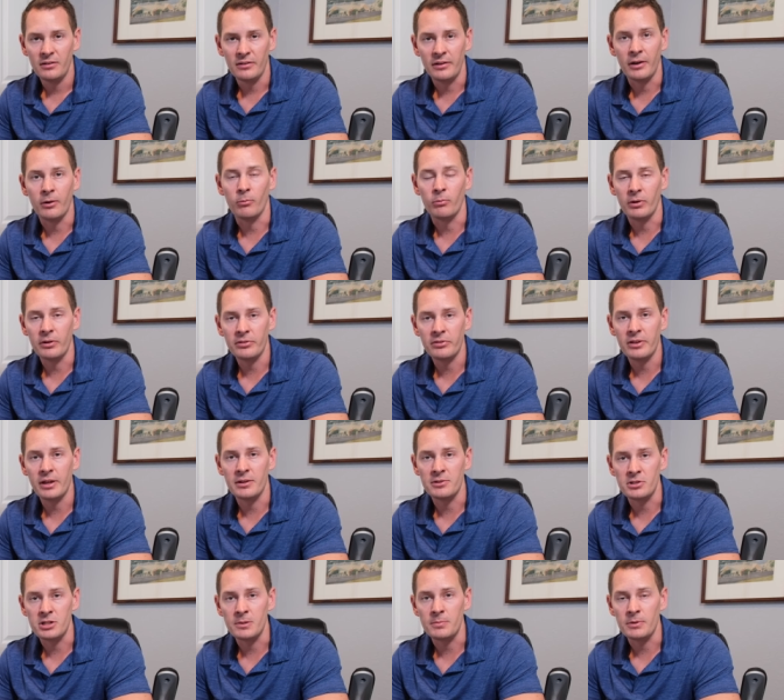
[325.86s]
Now with
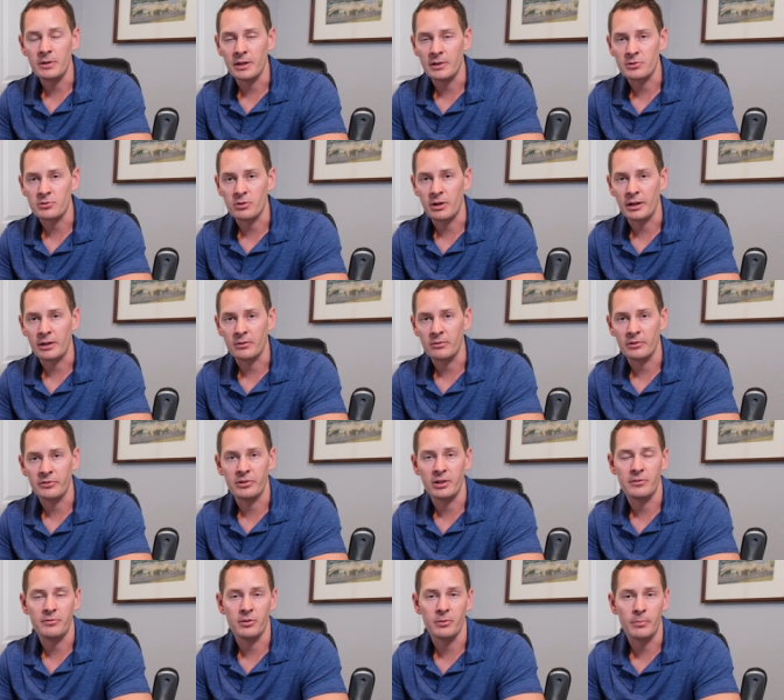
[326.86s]
that GPS tracking, let's
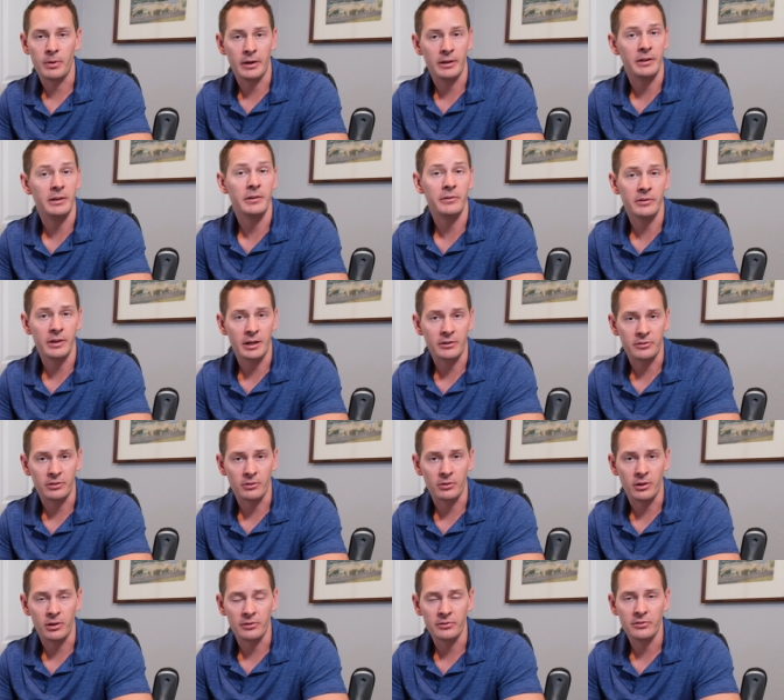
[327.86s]
say if your pet is
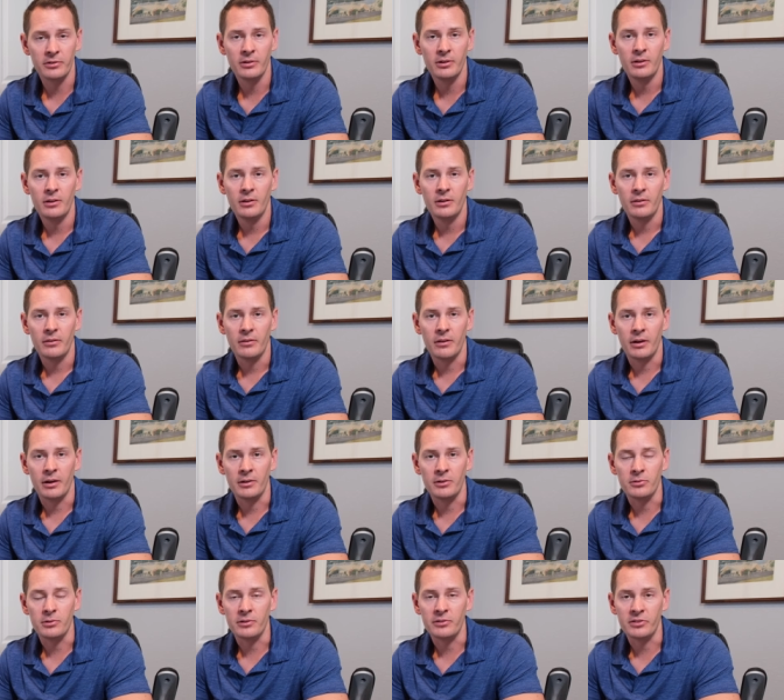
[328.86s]
actually lost, uh,
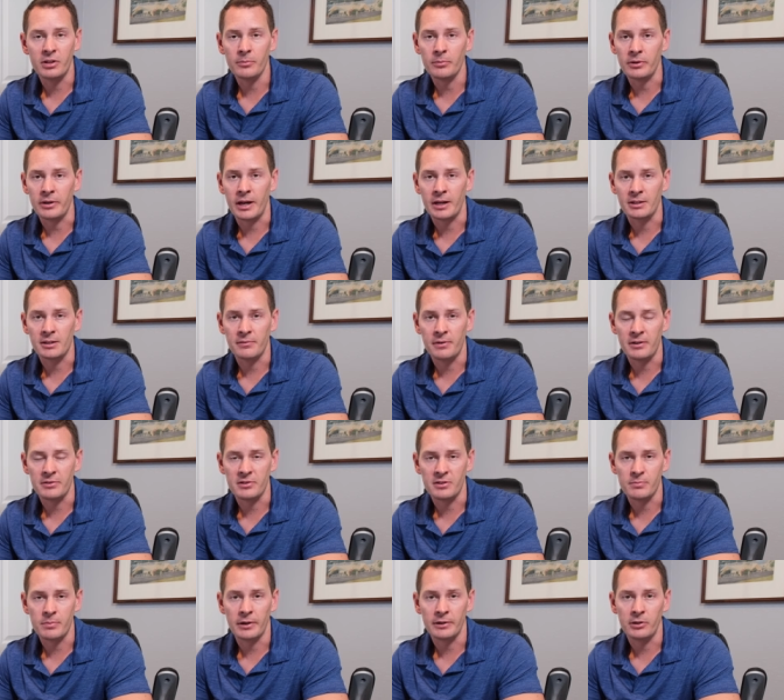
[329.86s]
you can simply activate
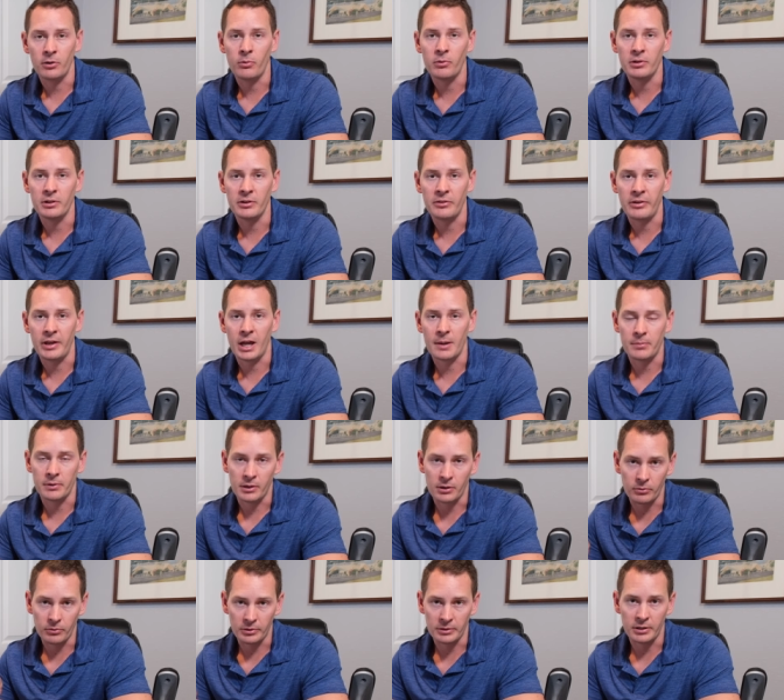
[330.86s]
this by going into the app
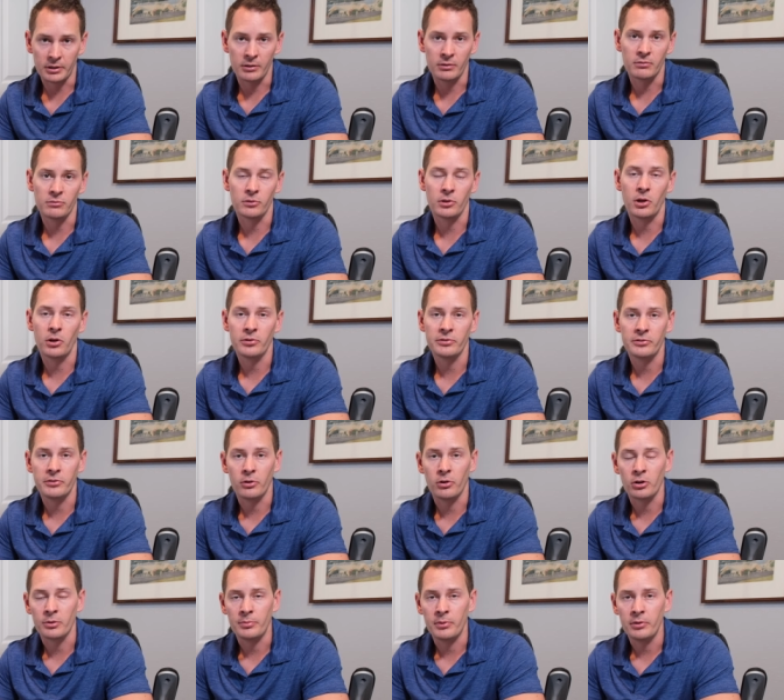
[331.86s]
and clicking Lost
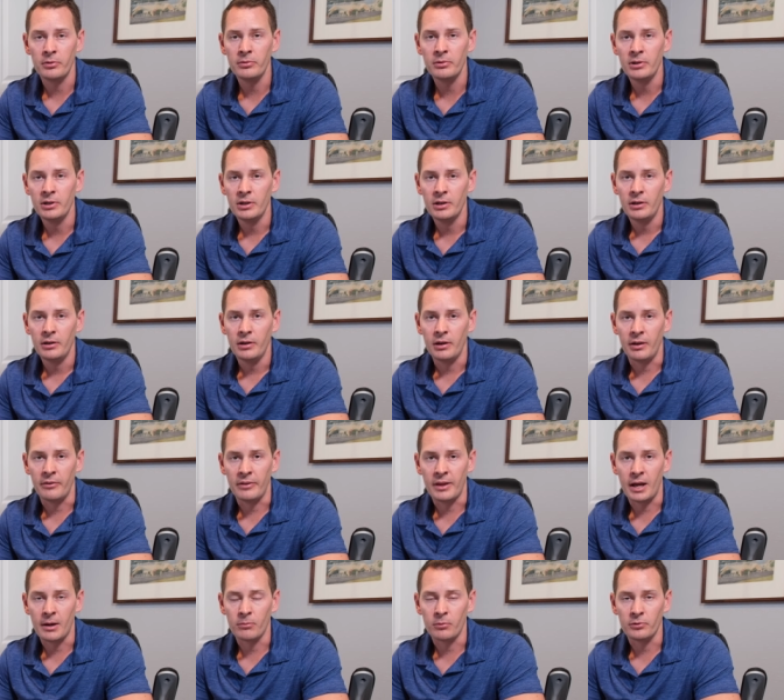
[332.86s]
Dog Mode, and
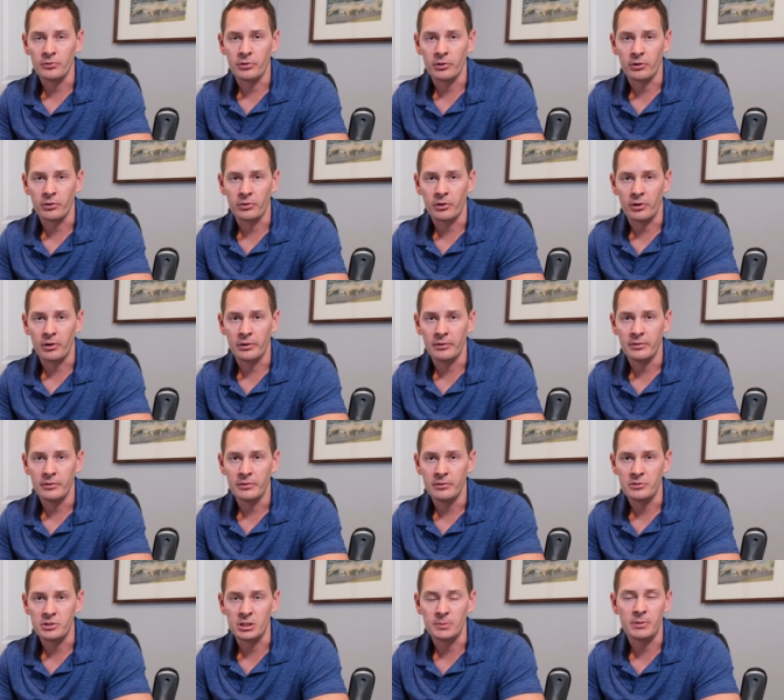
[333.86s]
that will turn on
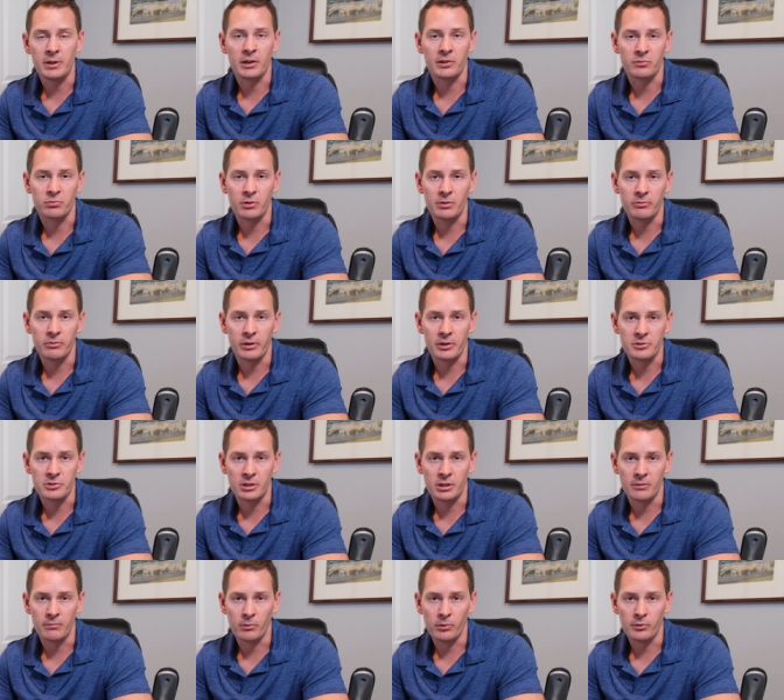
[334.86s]
GPS refresh
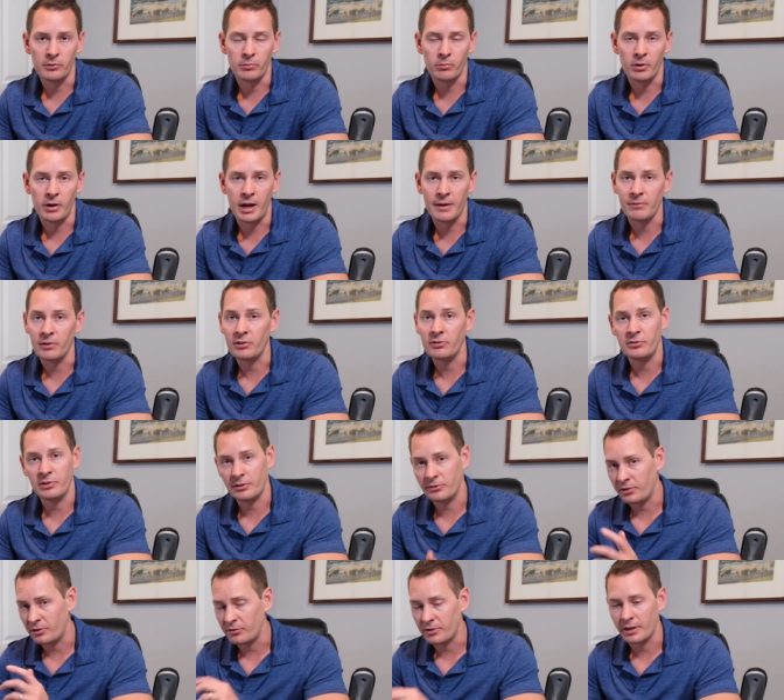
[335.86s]
intervals where every
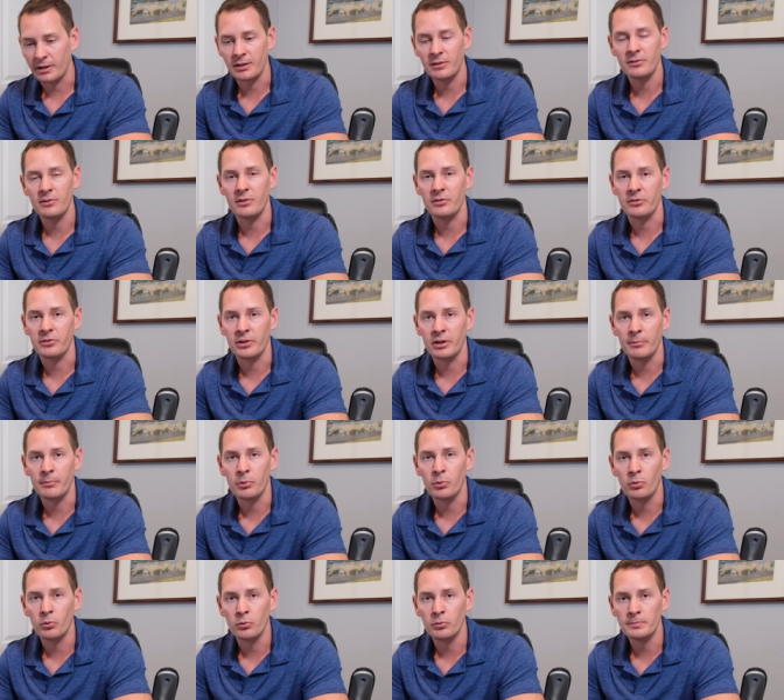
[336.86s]
60 seconds it's going to
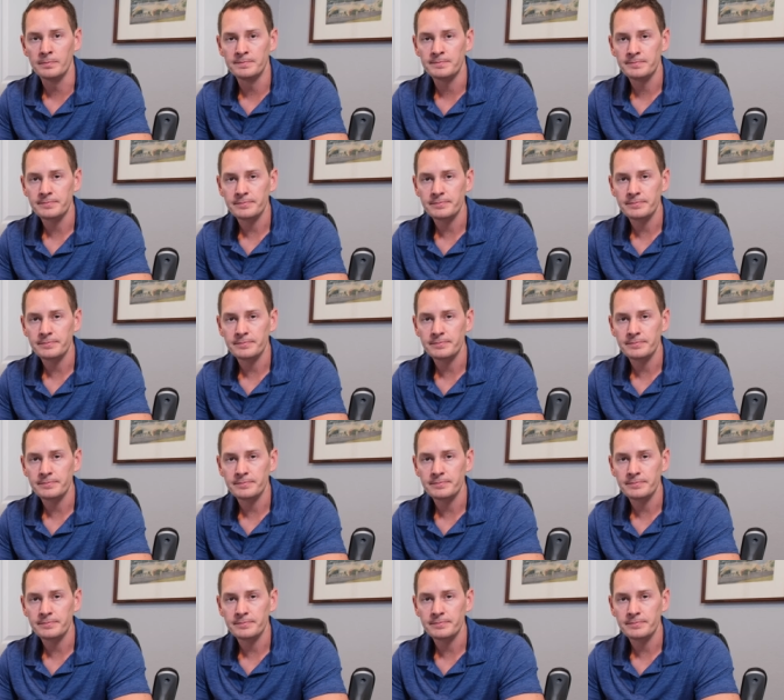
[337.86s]
pull